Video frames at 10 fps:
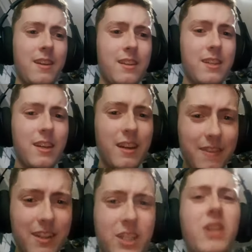Should have
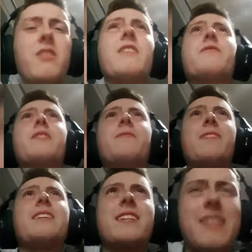a go at them.
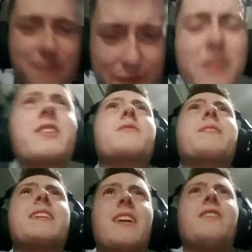It's just the first
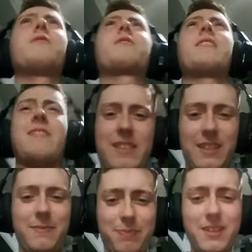win at Old Trafford
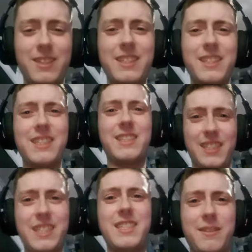since bloody
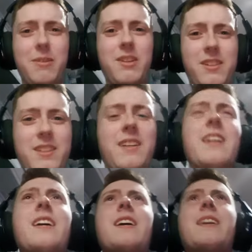1981.
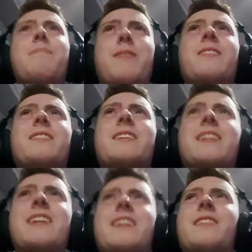Bloody
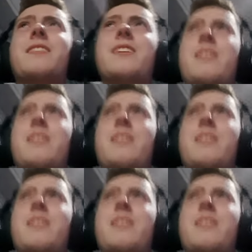hell.